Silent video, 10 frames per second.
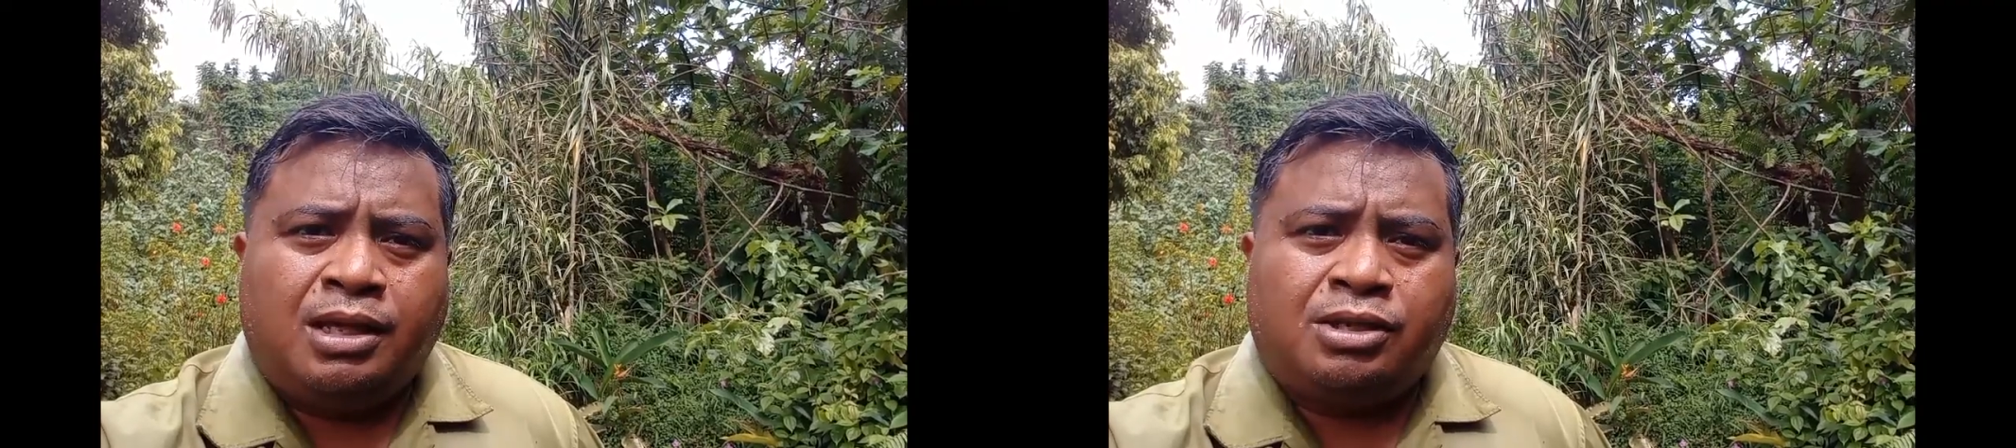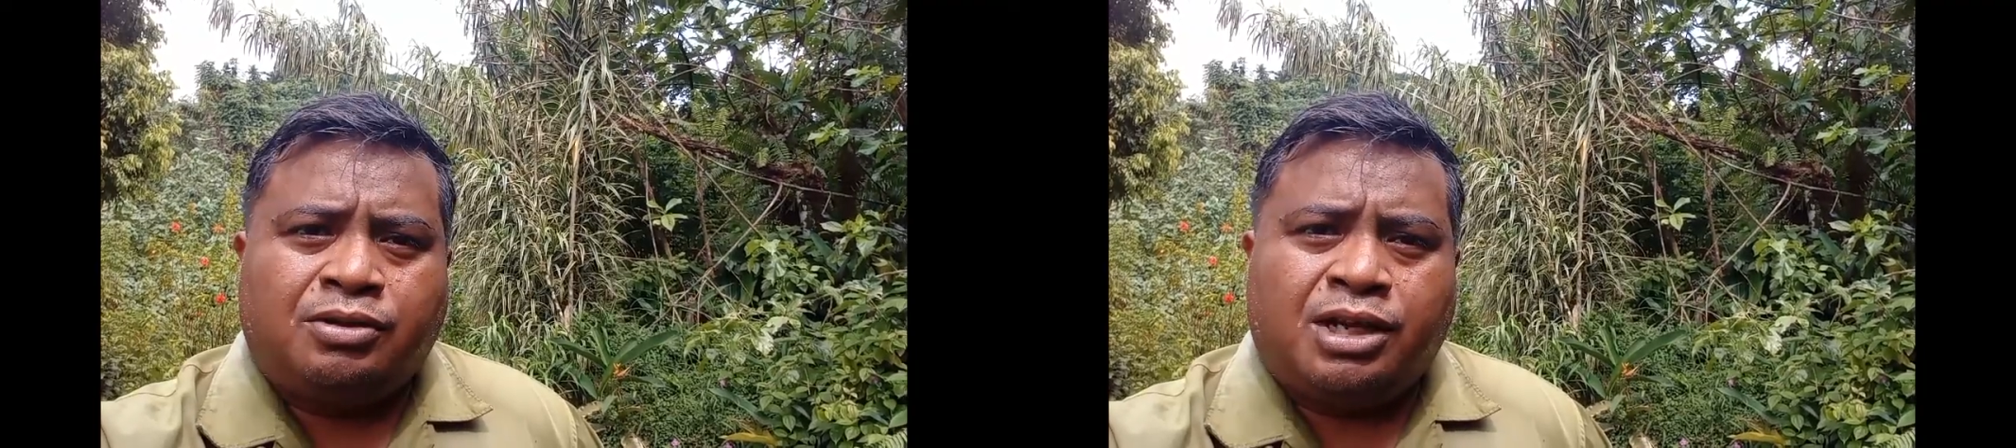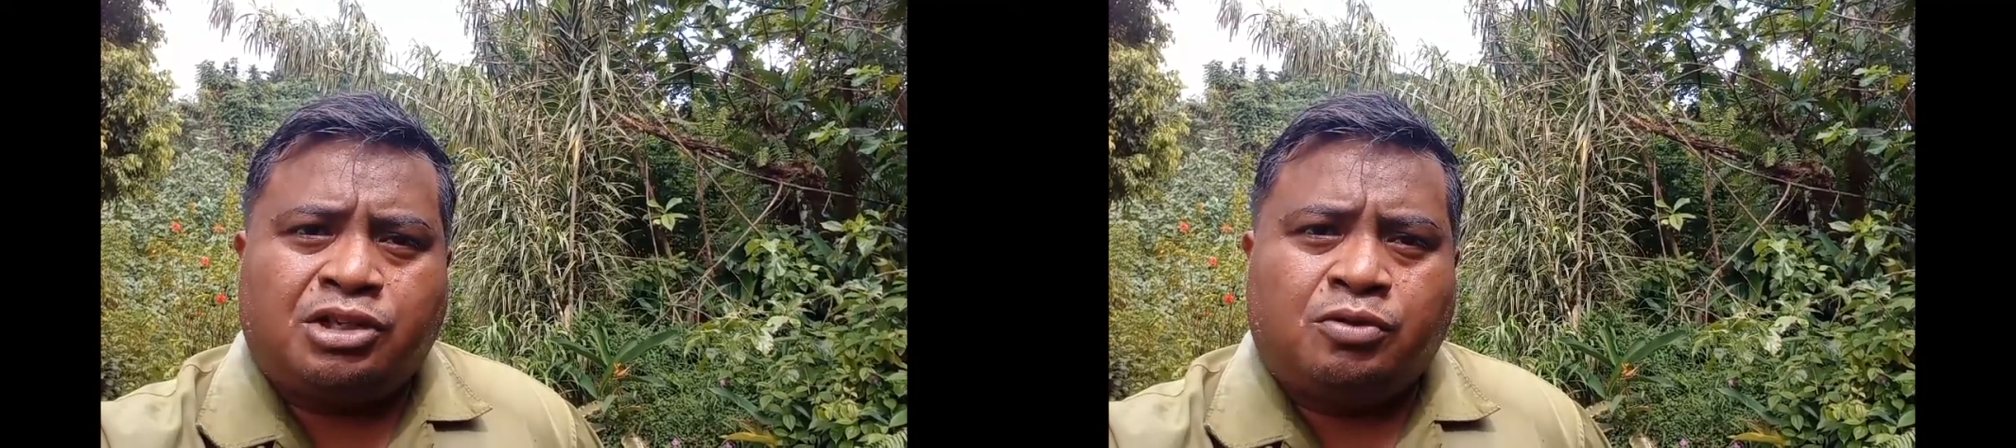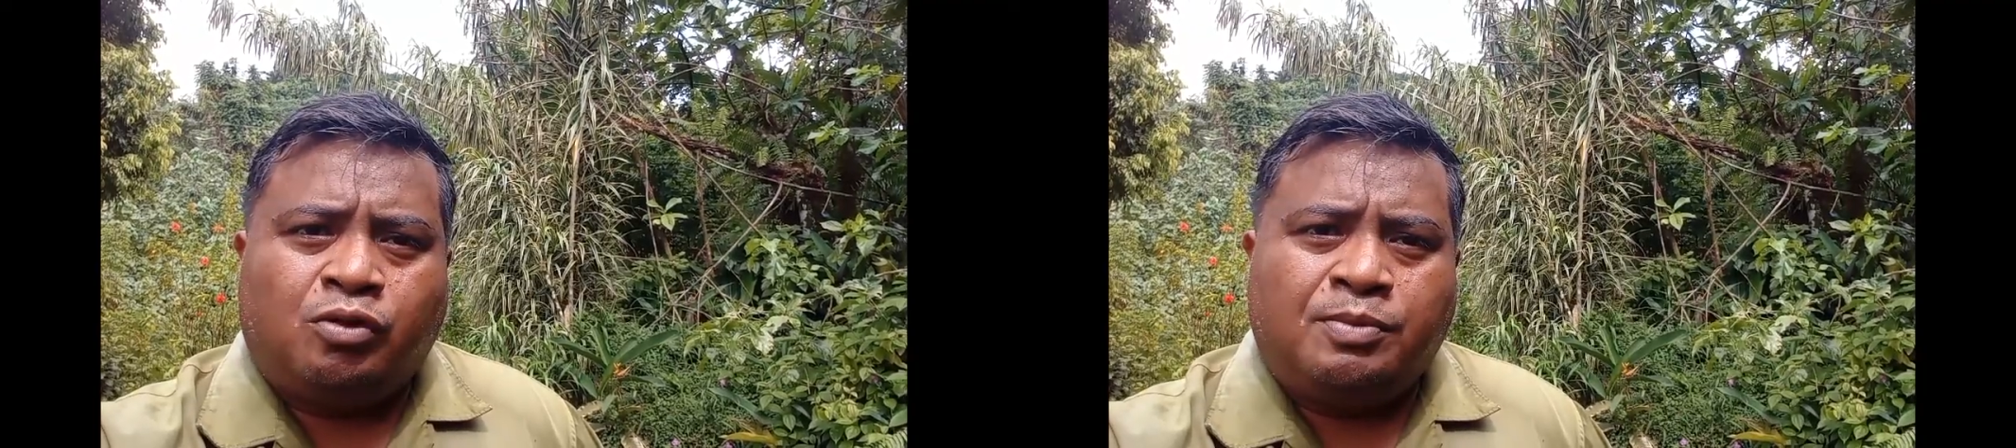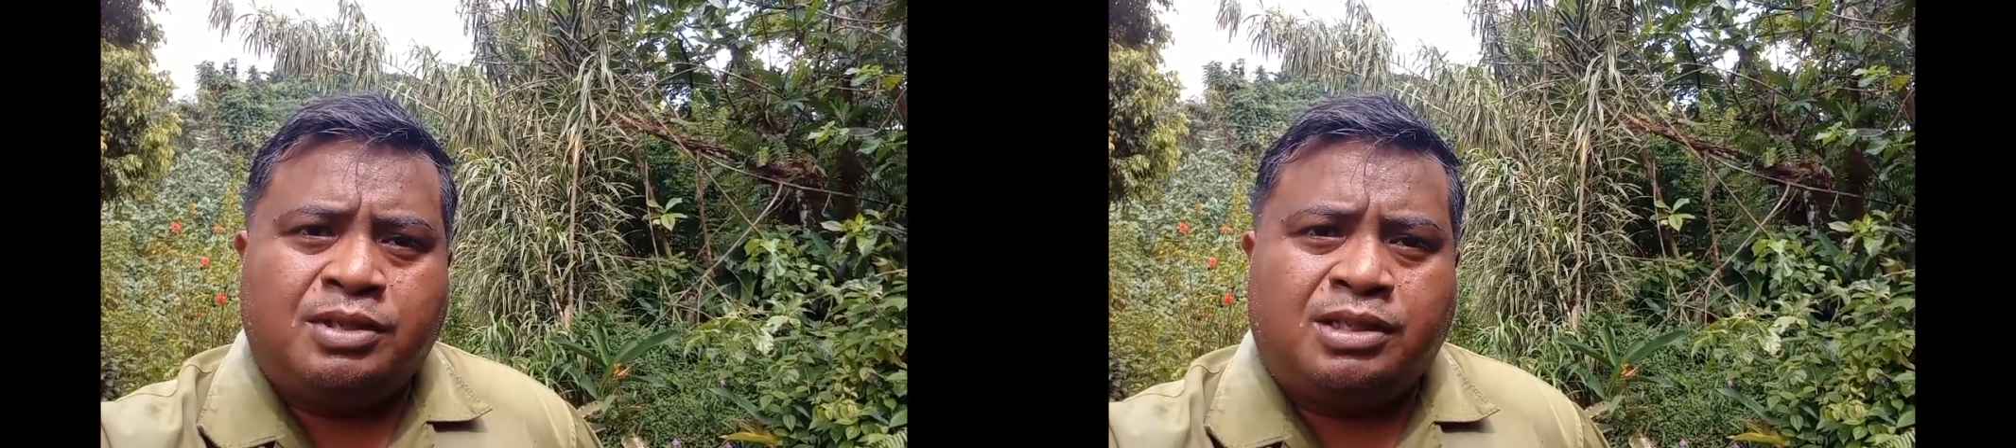International
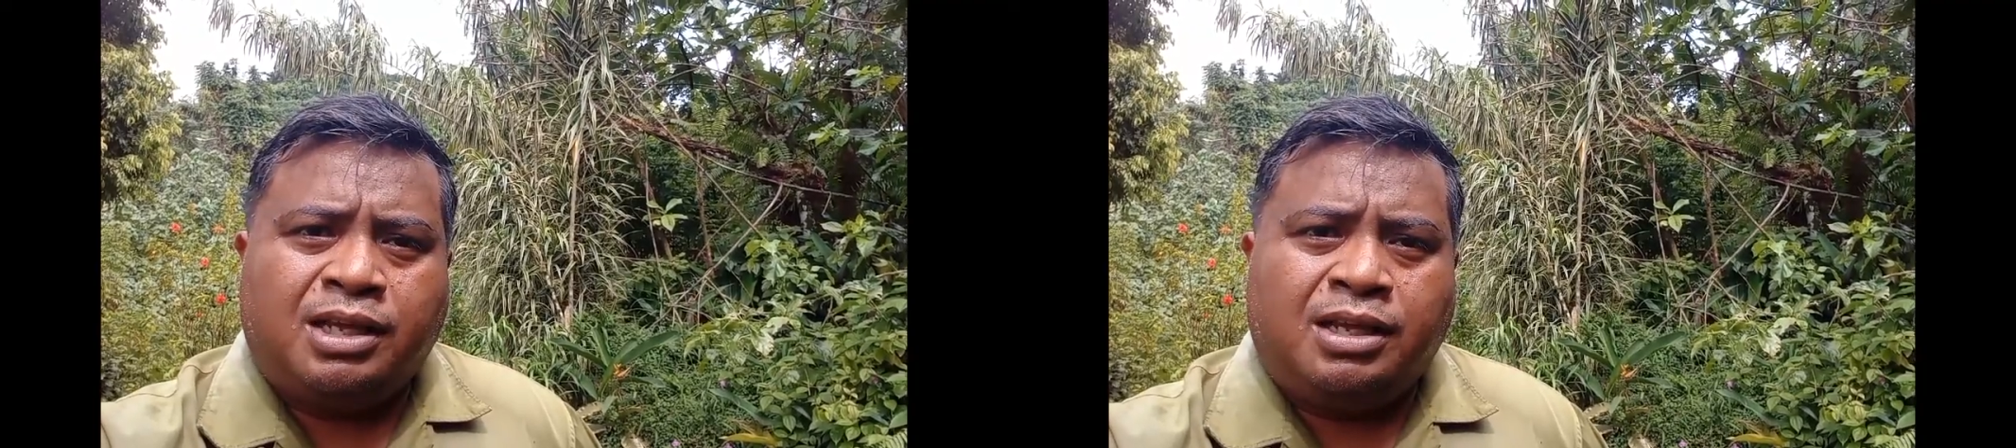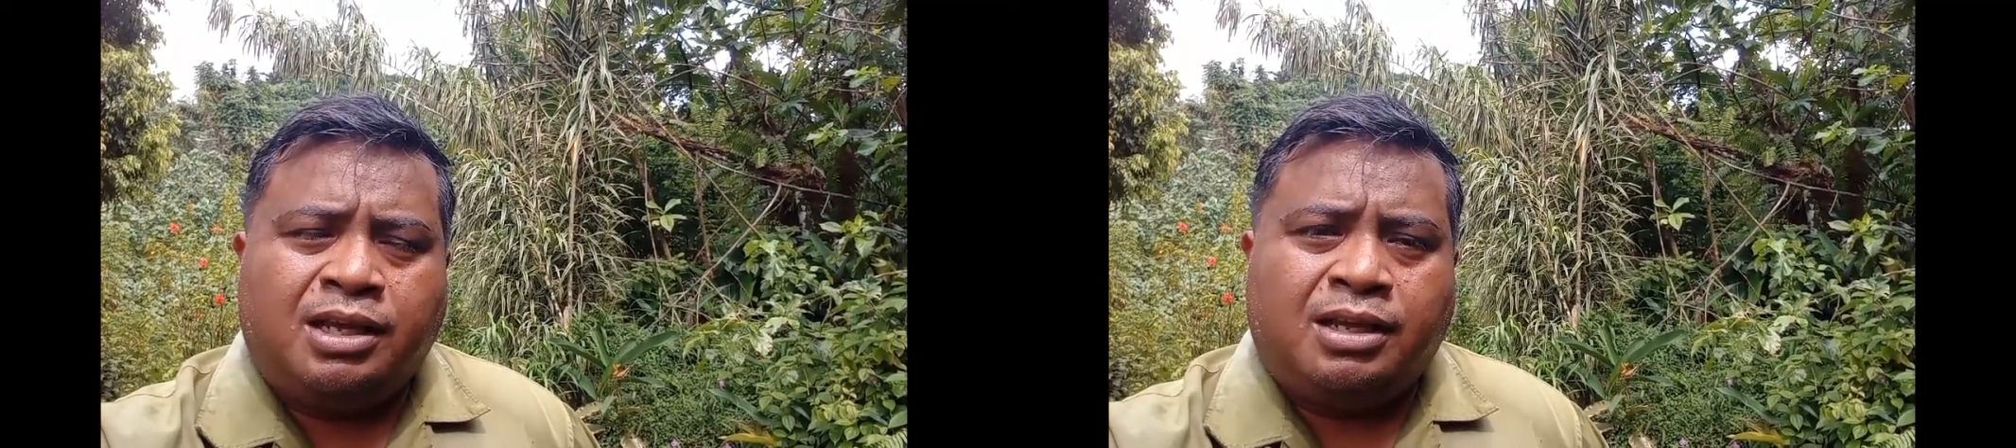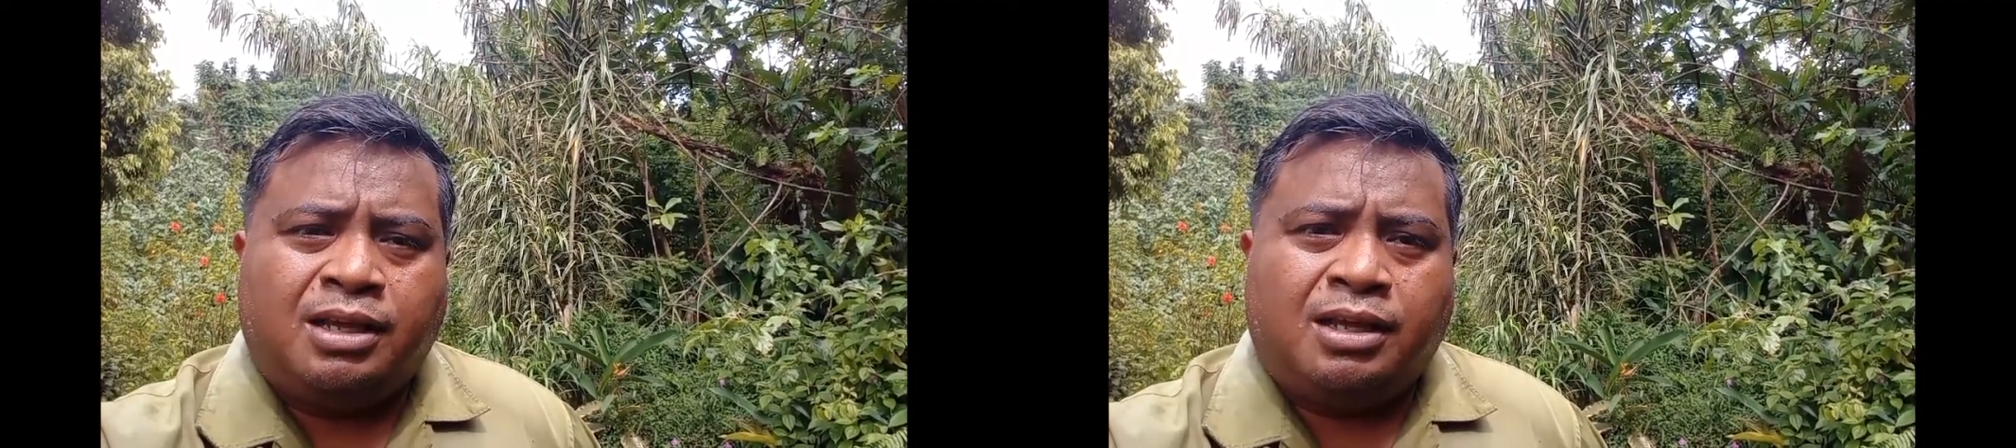Women's Day,